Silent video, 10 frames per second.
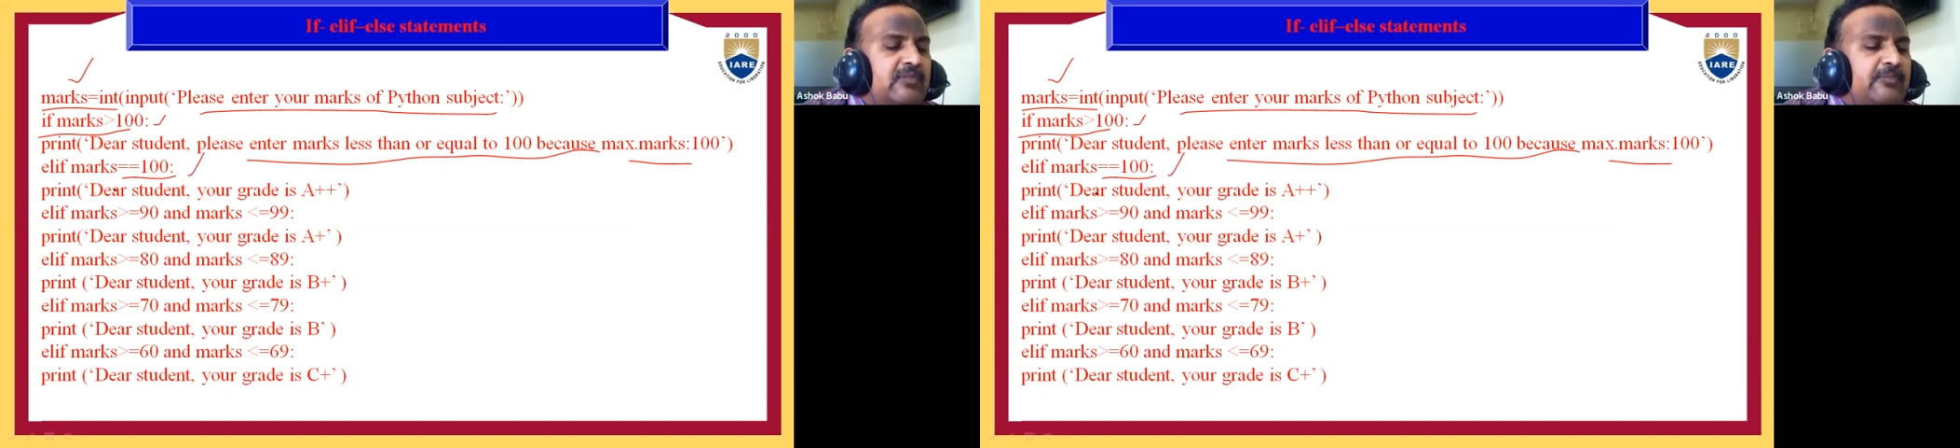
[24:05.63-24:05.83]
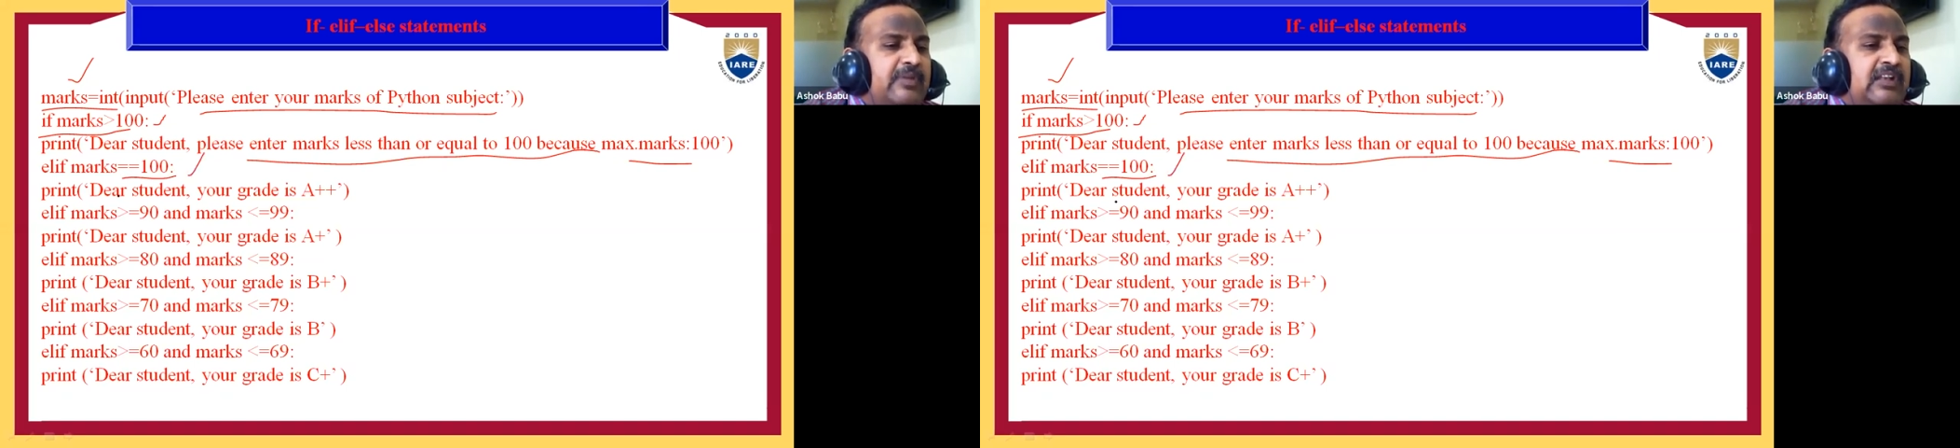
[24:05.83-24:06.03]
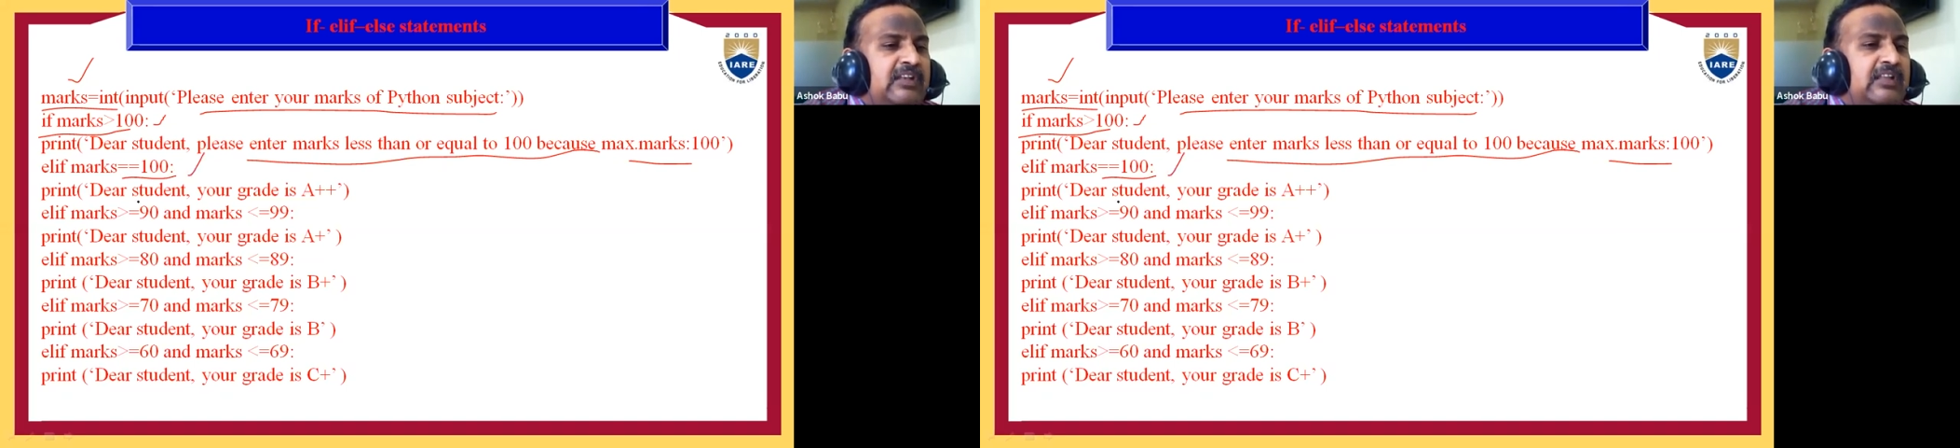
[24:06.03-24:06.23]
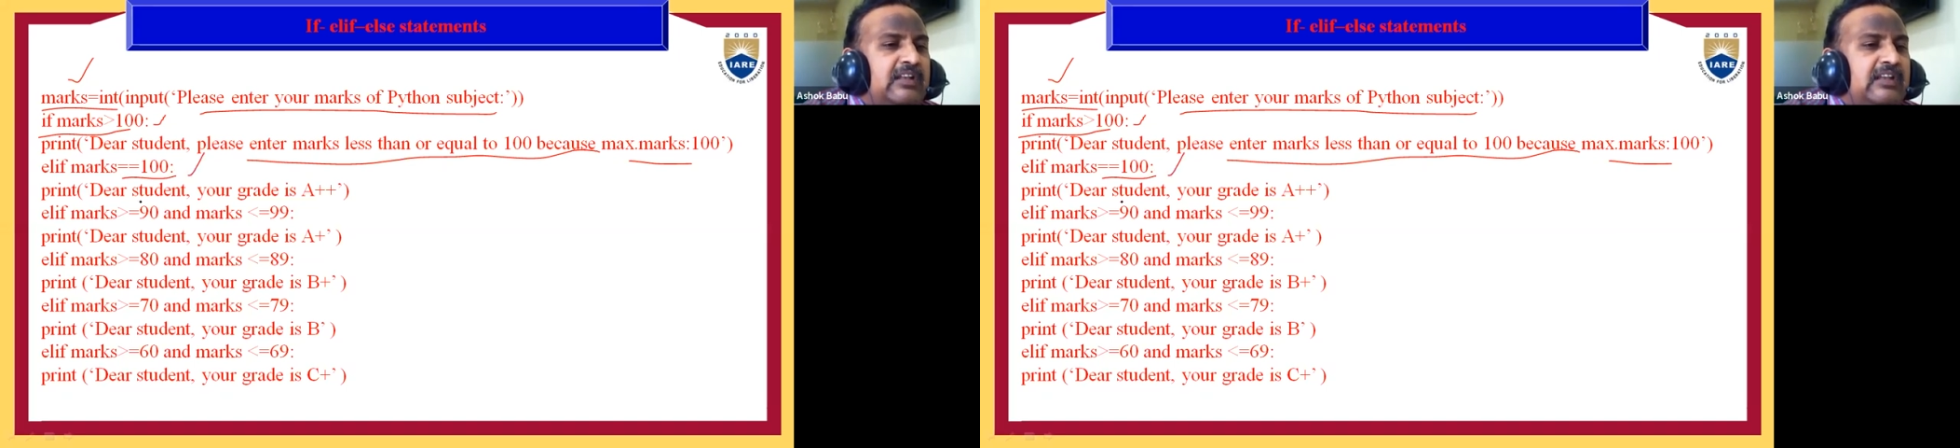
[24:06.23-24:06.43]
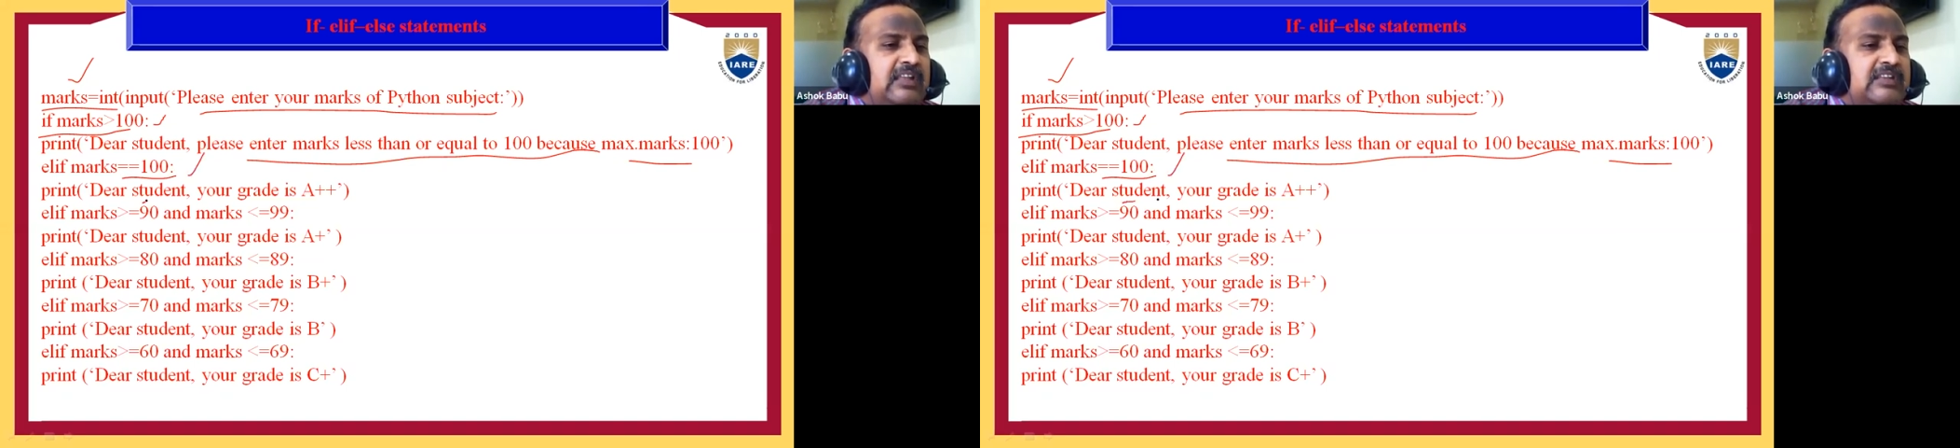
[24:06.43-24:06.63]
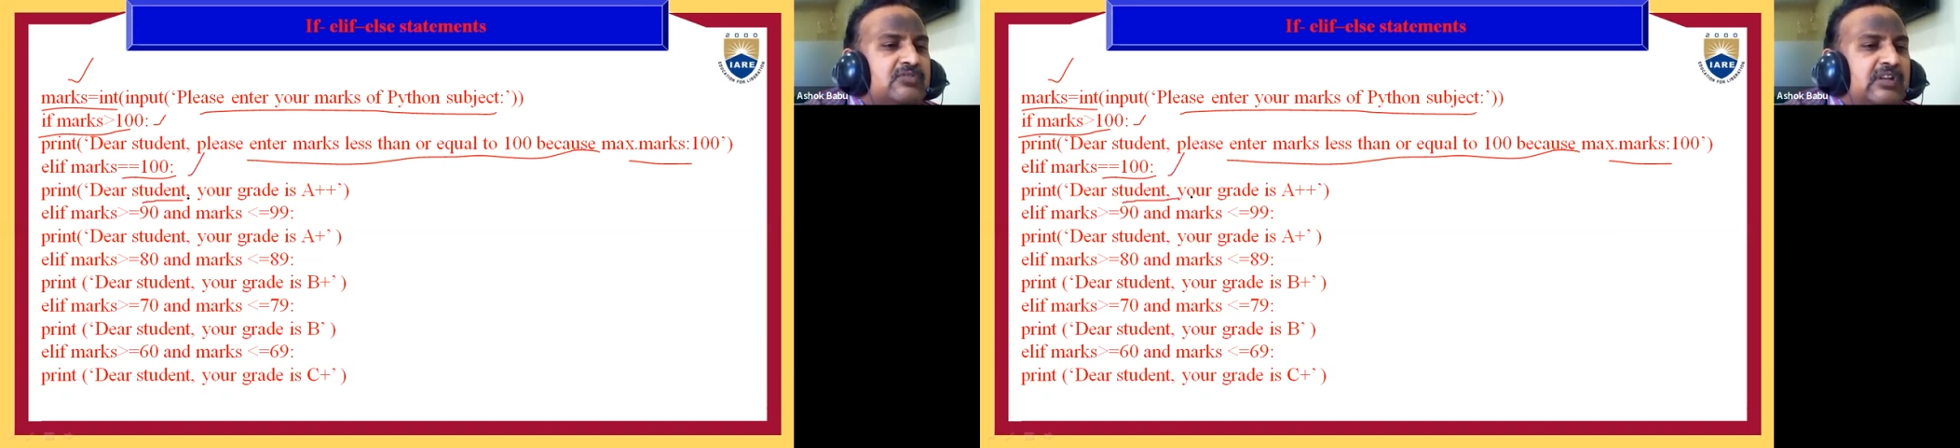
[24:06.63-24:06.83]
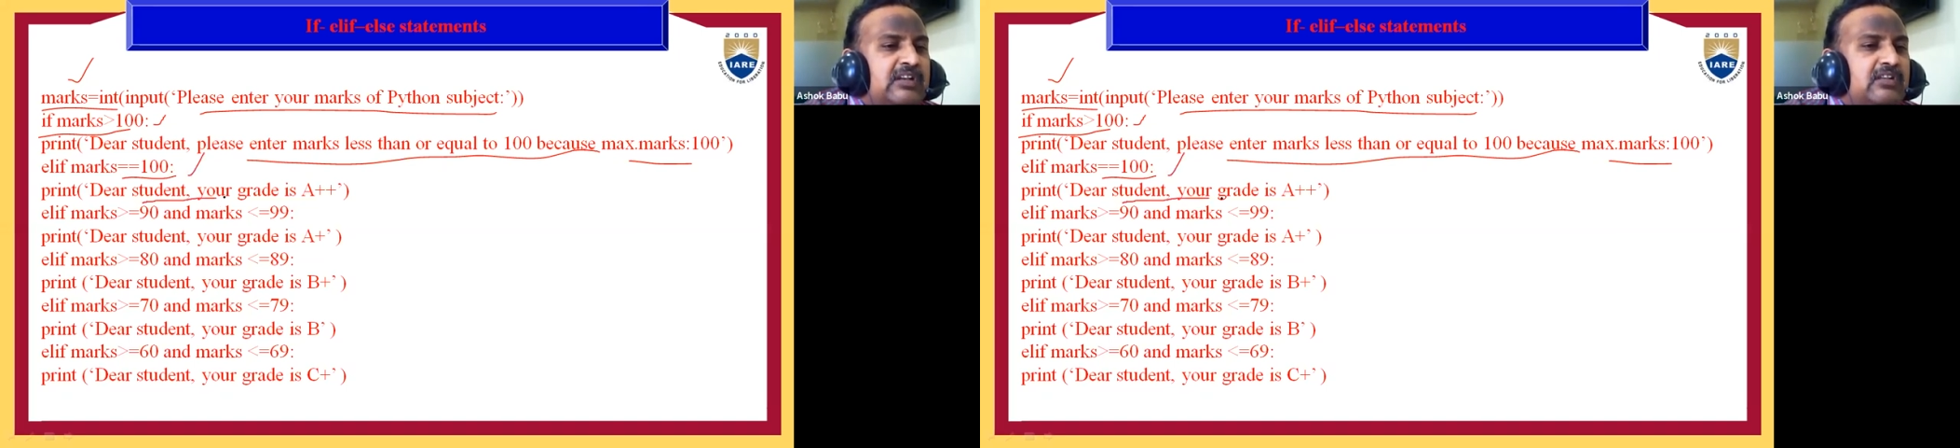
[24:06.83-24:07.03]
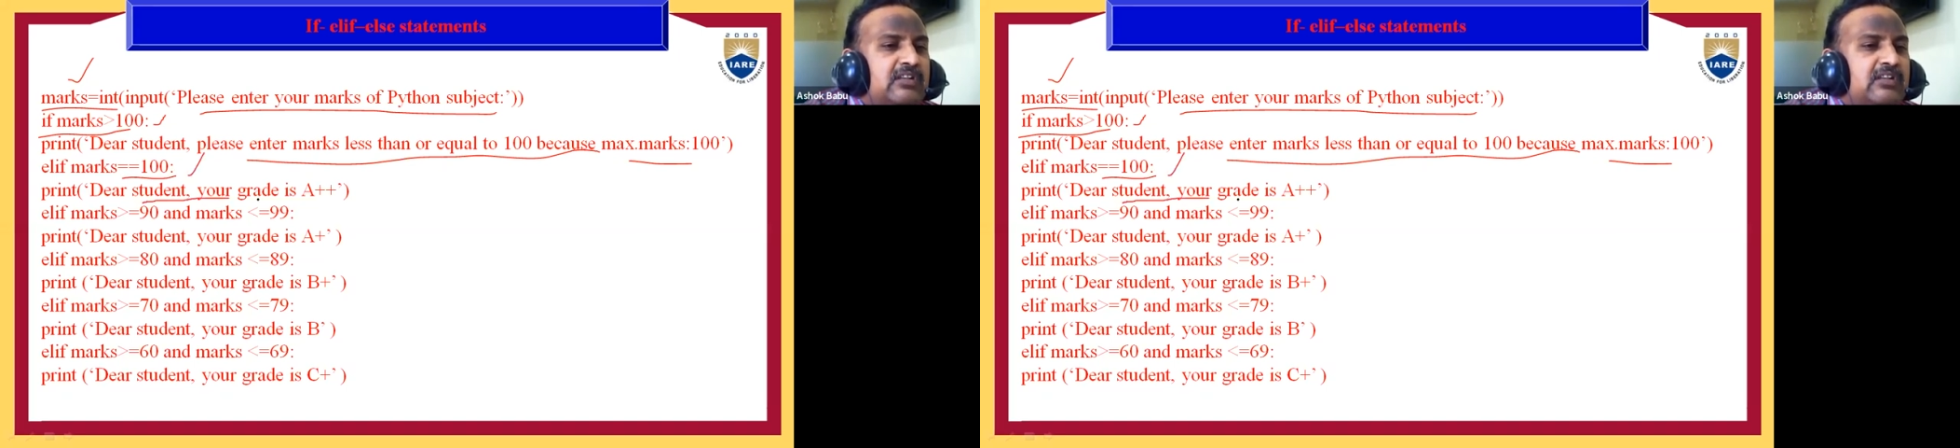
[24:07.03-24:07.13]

print, dear student,